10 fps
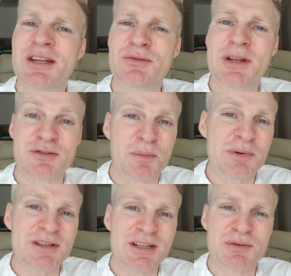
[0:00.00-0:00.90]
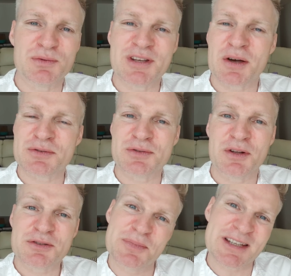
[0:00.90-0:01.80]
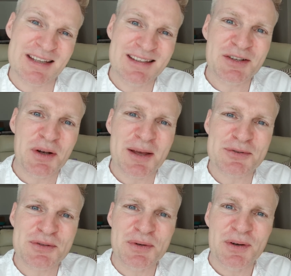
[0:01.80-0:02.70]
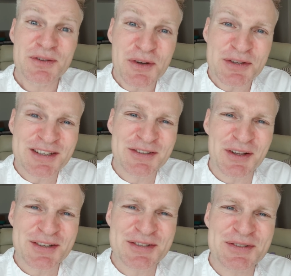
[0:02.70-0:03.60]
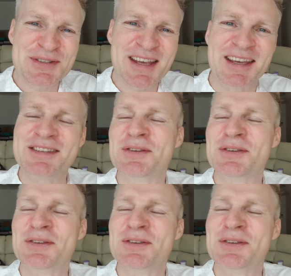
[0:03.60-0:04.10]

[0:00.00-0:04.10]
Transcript: It went up indeed to $1,000, but it collapsed to $30 today.